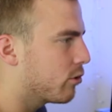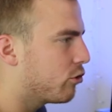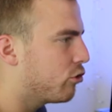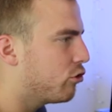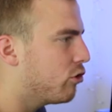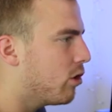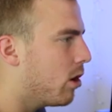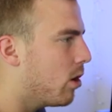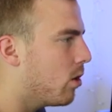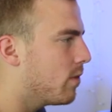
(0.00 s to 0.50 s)
a
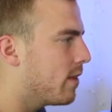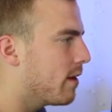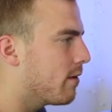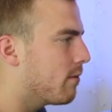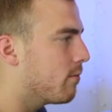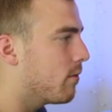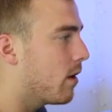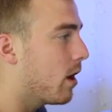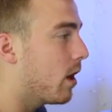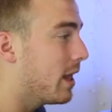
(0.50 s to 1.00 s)
show
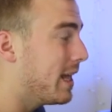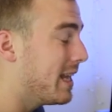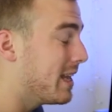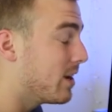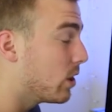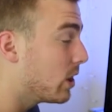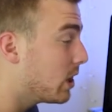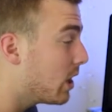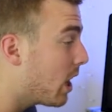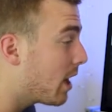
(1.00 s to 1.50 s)
that in
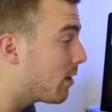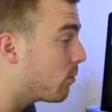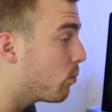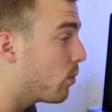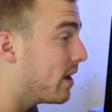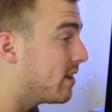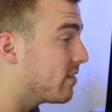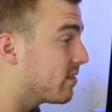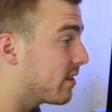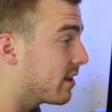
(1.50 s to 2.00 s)
a lot of ways